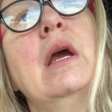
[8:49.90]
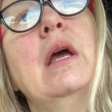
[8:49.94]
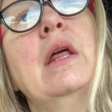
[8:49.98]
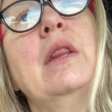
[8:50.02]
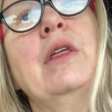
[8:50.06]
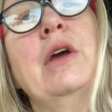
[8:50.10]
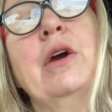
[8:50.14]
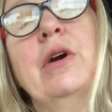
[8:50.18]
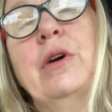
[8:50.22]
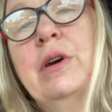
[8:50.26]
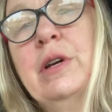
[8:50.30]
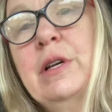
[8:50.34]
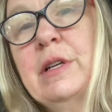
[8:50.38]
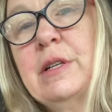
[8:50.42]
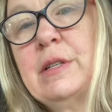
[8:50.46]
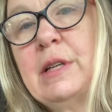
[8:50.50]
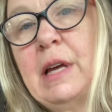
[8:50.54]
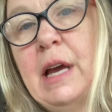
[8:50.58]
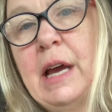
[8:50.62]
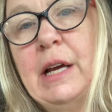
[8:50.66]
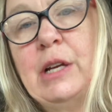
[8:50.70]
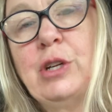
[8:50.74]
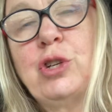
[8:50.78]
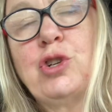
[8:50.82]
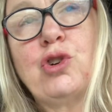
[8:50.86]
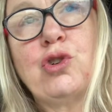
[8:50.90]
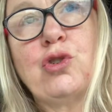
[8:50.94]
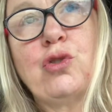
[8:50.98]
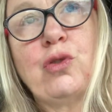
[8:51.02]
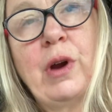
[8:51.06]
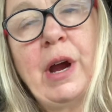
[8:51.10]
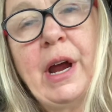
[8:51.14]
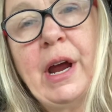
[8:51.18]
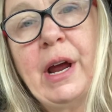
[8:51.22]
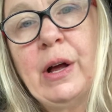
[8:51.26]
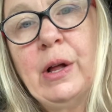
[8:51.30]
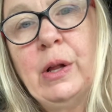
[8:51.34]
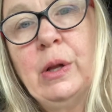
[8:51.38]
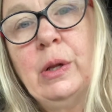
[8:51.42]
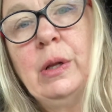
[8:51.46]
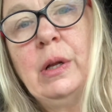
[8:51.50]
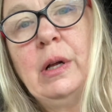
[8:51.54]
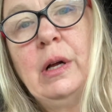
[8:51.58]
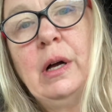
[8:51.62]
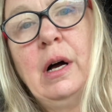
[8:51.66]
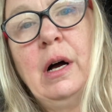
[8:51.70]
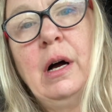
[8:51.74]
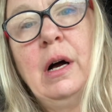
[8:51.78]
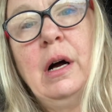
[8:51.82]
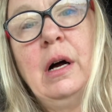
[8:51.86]
there is a trail
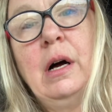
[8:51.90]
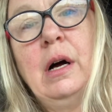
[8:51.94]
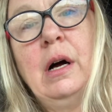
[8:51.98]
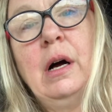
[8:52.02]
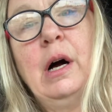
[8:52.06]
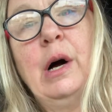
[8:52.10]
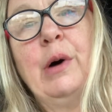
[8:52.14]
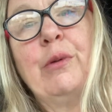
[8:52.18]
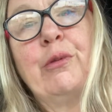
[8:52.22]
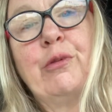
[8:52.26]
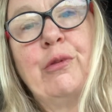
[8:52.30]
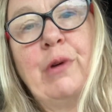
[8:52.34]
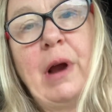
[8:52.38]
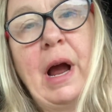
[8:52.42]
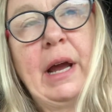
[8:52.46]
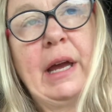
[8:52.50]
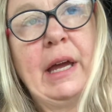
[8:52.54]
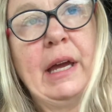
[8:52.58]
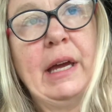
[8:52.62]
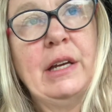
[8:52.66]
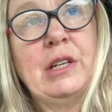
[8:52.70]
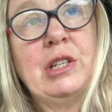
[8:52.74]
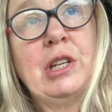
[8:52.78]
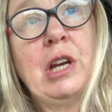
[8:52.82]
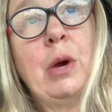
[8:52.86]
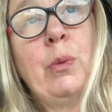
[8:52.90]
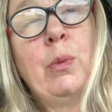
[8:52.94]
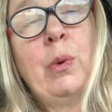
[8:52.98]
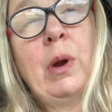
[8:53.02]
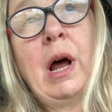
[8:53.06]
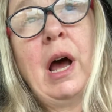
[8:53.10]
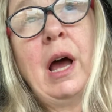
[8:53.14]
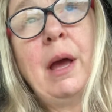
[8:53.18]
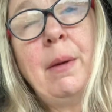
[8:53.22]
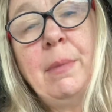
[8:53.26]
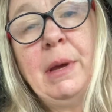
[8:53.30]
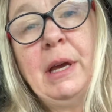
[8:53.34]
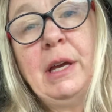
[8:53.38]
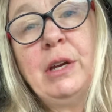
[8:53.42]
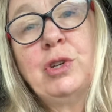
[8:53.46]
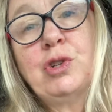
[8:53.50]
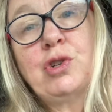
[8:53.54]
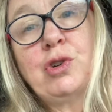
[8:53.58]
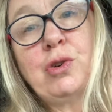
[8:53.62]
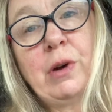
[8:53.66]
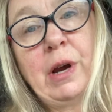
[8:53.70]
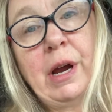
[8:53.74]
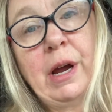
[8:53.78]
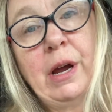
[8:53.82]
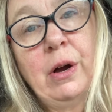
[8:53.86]
of wreckage. And when I mean
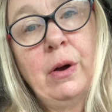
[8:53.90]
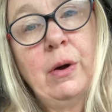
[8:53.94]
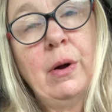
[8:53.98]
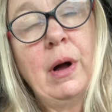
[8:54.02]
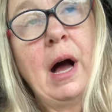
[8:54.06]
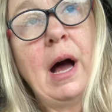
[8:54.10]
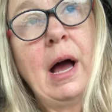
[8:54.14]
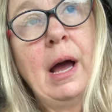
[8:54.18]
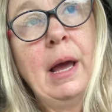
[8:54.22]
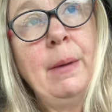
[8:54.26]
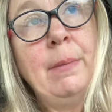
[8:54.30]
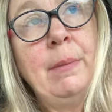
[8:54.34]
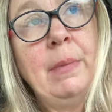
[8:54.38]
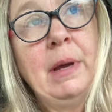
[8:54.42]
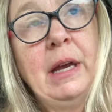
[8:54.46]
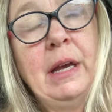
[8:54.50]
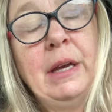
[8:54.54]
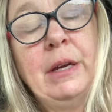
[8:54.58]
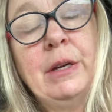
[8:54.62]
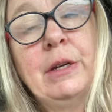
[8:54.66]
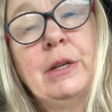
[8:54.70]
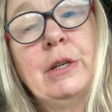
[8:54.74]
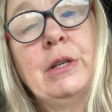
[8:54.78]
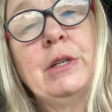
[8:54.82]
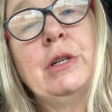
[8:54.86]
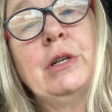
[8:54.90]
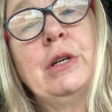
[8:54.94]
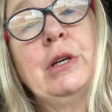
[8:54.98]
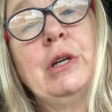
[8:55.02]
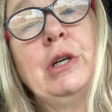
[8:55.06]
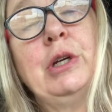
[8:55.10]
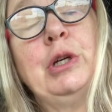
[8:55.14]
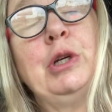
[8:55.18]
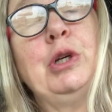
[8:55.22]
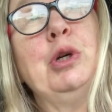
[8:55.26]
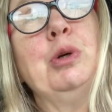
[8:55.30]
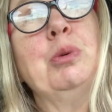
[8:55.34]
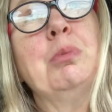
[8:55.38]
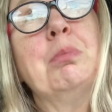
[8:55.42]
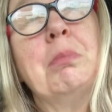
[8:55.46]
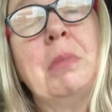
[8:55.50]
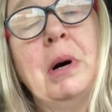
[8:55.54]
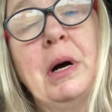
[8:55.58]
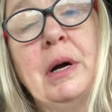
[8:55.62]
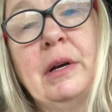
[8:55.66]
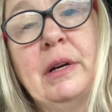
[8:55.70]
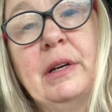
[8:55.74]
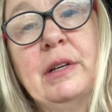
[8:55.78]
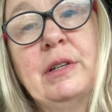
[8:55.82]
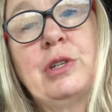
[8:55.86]
trail, I mean
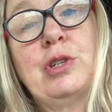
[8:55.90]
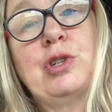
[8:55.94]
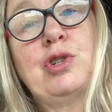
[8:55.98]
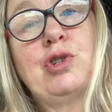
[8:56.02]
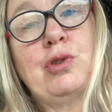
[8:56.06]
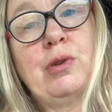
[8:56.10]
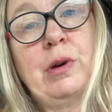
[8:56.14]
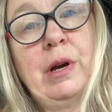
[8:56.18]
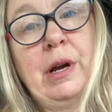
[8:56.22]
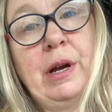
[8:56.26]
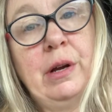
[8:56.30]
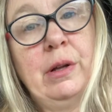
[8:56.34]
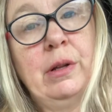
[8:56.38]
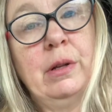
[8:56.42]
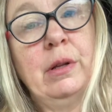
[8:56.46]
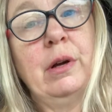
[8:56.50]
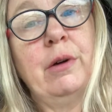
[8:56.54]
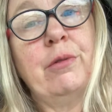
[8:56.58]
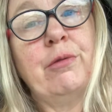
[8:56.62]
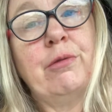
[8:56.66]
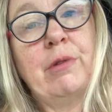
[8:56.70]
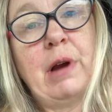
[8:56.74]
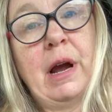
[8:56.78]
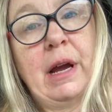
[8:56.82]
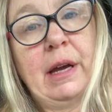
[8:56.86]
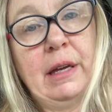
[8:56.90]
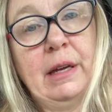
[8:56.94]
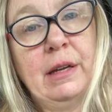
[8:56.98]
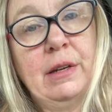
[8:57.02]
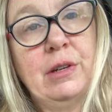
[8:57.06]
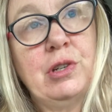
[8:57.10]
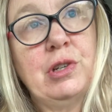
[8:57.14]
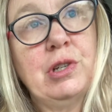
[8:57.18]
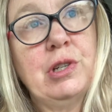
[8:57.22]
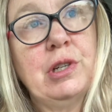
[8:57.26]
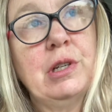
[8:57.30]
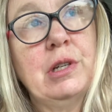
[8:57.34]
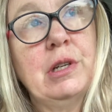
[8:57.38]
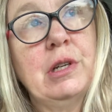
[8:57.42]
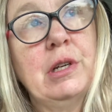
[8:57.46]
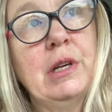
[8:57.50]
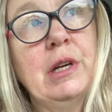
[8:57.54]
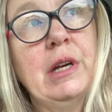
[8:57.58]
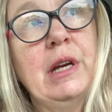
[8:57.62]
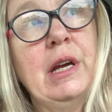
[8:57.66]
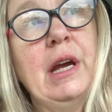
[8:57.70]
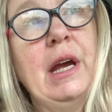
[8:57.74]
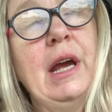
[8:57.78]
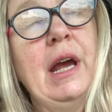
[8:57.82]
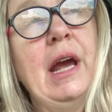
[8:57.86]
humongous trail of wreckage.
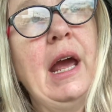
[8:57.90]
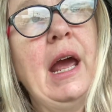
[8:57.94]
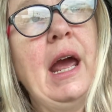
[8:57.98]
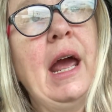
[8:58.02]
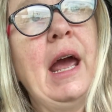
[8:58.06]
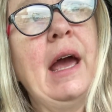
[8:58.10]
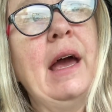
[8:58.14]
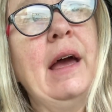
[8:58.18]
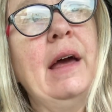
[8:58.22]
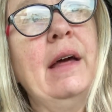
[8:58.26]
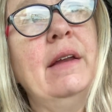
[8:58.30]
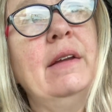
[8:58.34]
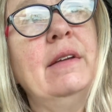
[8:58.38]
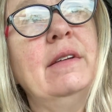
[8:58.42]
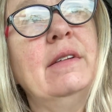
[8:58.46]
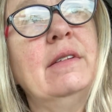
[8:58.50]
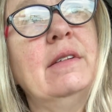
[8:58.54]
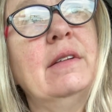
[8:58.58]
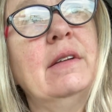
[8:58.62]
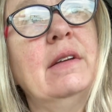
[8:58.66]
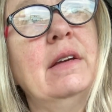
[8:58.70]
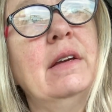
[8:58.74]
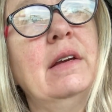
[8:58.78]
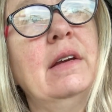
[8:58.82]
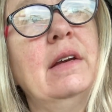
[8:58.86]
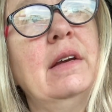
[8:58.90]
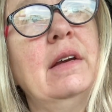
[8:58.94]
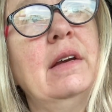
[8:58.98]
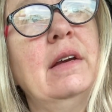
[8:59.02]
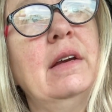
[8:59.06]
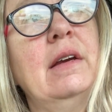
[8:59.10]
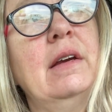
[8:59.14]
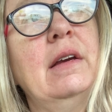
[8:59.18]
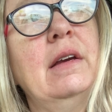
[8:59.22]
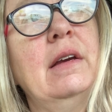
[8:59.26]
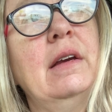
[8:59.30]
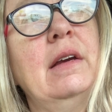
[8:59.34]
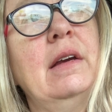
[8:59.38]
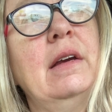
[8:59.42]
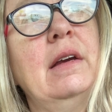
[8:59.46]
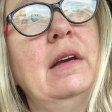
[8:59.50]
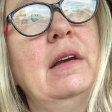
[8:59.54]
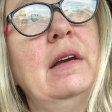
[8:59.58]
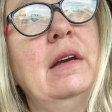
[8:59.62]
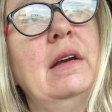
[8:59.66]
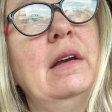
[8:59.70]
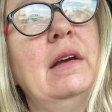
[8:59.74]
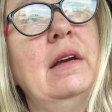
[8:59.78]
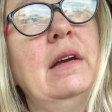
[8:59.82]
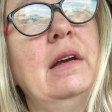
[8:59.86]
And
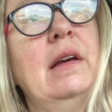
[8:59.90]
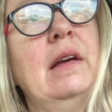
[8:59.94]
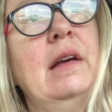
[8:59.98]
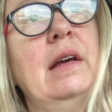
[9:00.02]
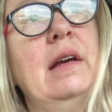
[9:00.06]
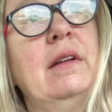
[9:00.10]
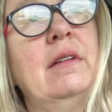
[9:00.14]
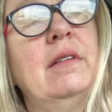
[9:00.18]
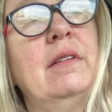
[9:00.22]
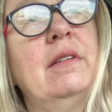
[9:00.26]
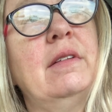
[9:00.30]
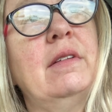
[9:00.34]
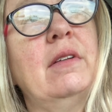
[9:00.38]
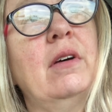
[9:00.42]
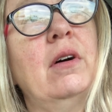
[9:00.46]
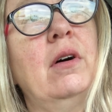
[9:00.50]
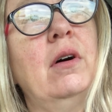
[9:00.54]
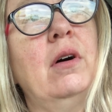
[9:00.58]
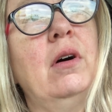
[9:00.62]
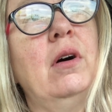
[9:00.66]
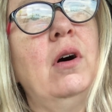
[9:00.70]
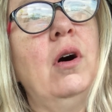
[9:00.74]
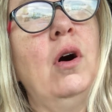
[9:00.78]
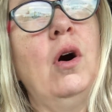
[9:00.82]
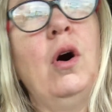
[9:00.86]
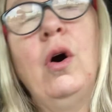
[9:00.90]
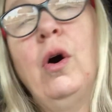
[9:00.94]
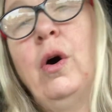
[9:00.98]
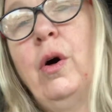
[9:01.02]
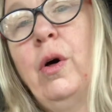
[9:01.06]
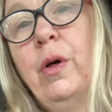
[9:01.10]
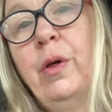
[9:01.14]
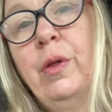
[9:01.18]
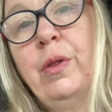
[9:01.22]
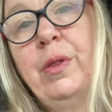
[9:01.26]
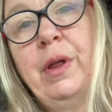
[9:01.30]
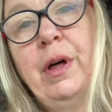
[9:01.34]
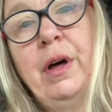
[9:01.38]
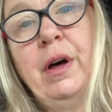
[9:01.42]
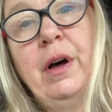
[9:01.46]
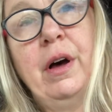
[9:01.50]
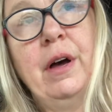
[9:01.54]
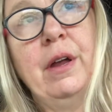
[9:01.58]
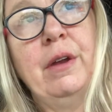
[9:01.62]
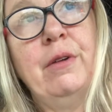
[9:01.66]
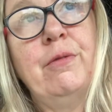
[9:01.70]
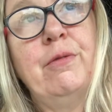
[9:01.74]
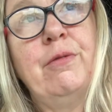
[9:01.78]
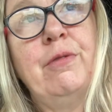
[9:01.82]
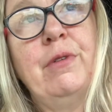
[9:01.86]
it's all the
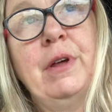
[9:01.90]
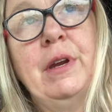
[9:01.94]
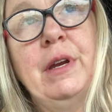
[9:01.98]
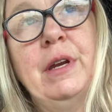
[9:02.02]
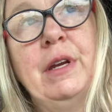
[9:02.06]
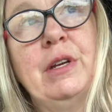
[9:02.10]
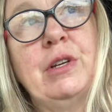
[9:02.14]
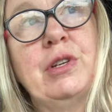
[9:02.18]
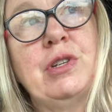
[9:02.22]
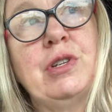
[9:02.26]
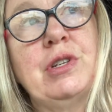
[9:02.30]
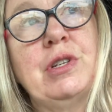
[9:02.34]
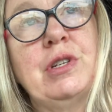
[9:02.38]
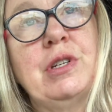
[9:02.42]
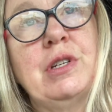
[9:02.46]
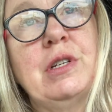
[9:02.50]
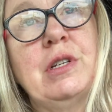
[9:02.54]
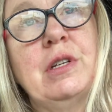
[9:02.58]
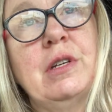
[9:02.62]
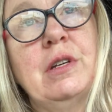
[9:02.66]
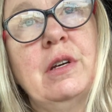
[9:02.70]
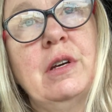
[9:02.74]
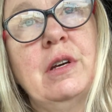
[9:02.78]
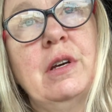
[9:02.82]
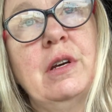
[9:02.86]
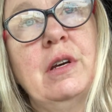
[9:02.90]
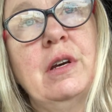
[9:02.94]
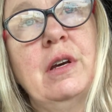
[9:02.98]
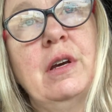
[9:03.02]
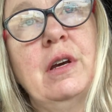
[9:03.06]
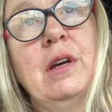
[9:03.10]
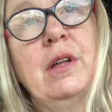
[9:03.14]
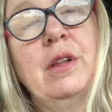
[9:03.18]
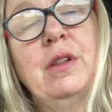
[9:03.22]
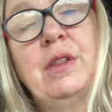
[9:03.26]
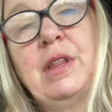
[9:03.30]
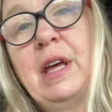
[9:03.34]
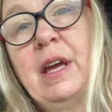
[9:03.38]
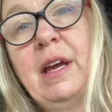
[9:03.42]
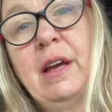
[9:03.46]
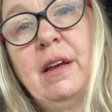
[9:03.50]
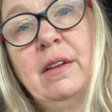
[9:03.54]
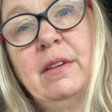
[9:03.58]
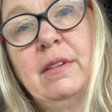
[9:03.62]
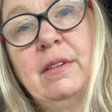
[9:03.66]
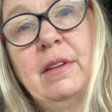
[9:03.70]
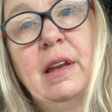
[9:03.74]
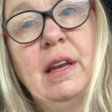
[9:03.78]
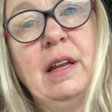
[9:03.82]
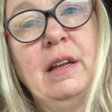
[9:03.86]
unfinished
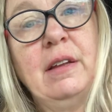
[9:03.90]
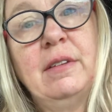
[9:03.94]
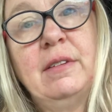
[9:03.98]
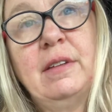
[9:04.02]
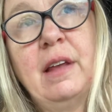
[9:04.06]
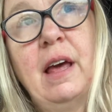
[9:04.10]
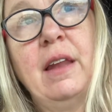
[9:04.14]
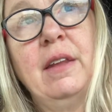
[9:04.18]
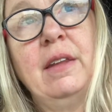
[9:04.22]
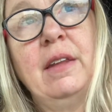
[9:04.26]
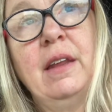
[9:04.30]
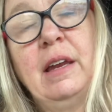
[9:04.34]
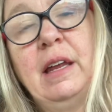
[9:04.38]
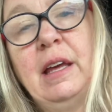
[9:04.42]
things that he said that